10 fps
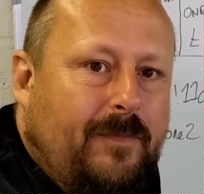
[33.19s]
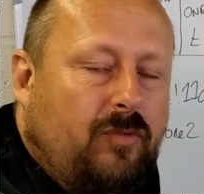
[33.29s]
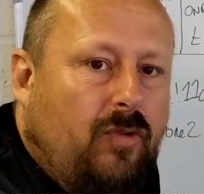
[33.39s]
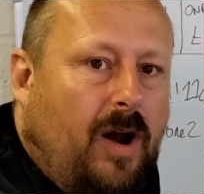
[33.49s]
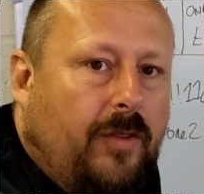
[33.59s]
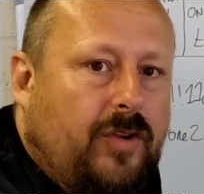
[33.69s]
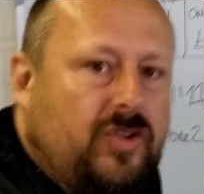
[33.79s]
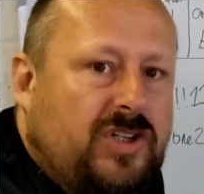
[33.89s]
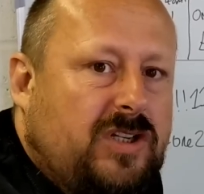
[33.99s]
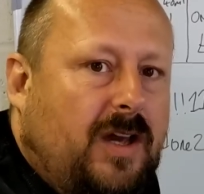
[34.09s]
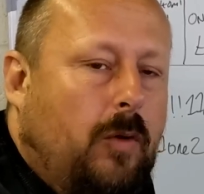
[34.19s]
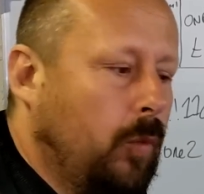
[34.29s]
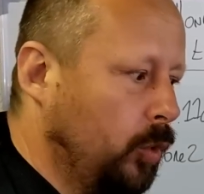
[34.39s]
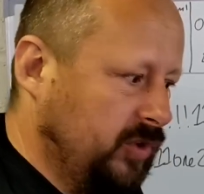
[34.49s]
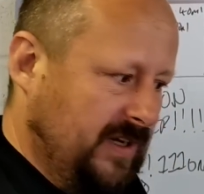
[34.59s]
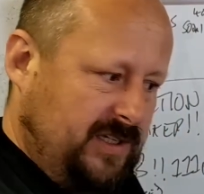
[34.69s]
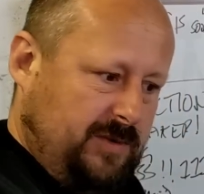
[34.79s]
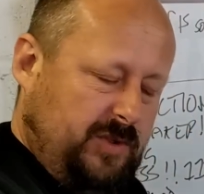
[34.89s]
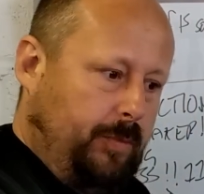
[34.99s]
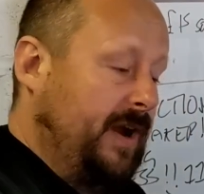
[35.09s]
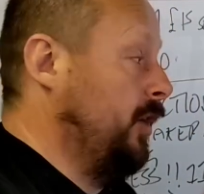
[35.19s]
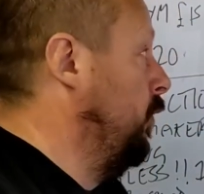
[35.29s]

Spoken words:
rather than just like a waterless spray-on